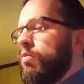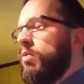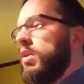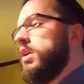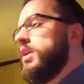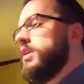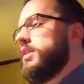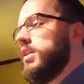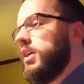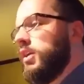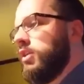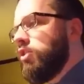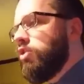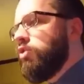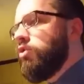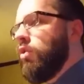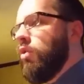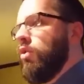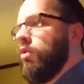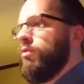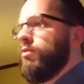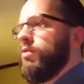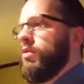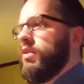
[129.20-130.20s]
Well, he tends
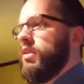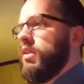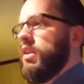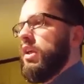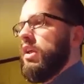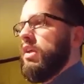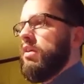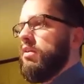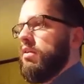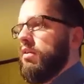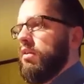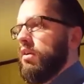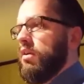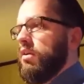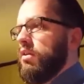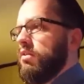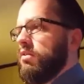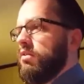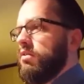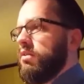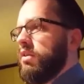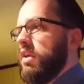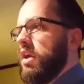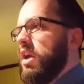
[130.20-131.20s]
to overthink
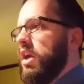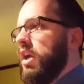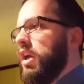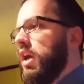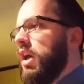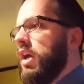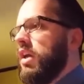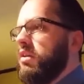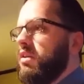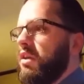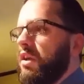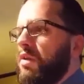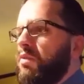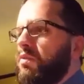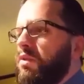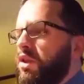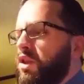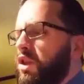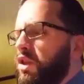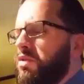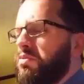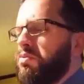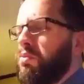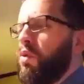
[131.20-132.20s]
things, and he
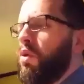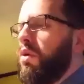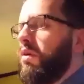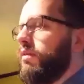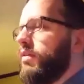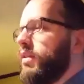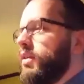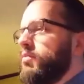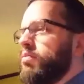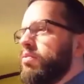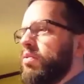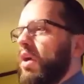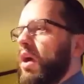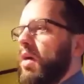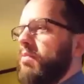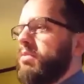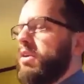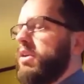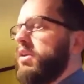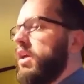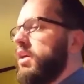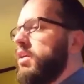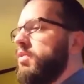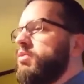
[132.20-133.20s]
was just worried,
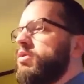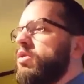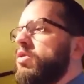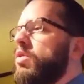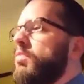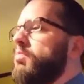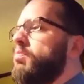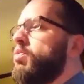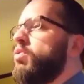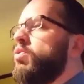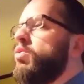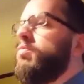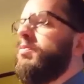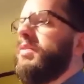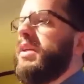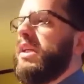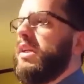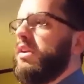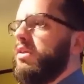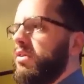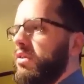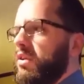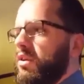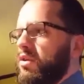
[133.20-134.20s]
probably, that he was going to pull
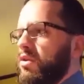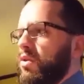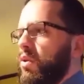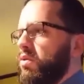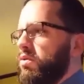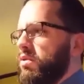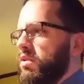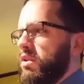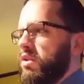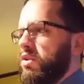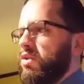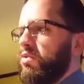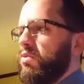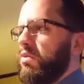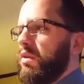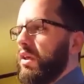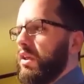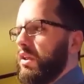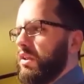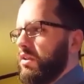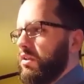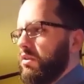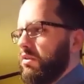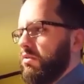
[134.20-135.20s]
me into this whole
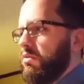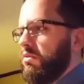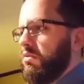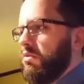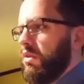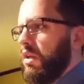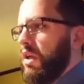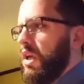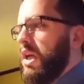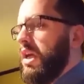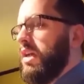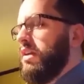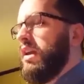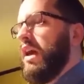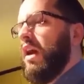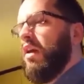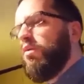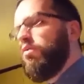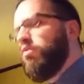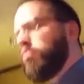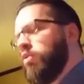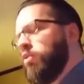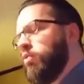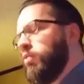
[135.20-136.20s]
situation.
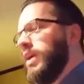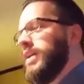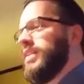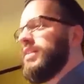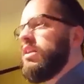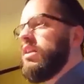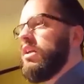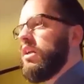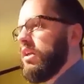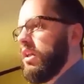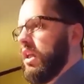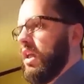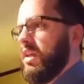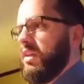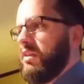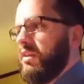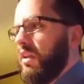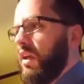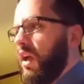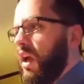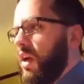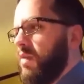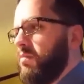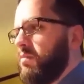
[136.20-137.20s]
Now, we're wasting a lot of
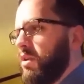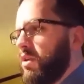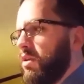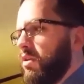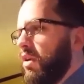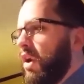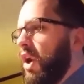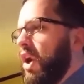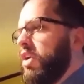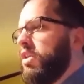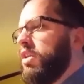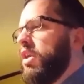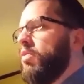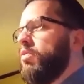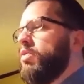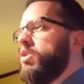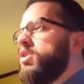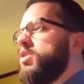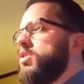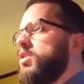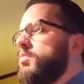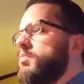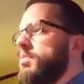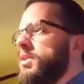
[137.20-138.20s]
time here that we
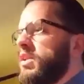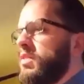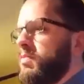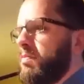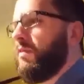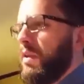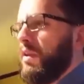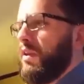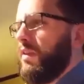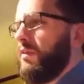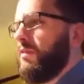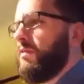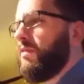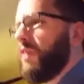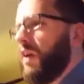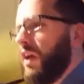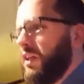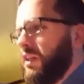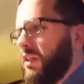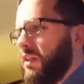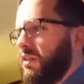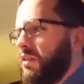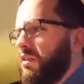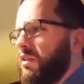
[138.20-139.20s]
should be spending
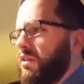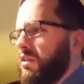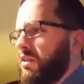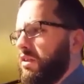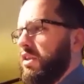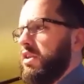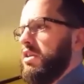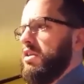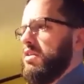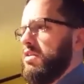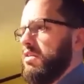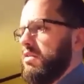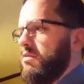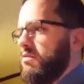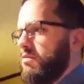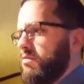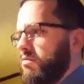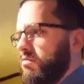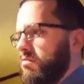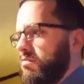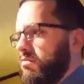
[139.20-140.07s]
finding Steve.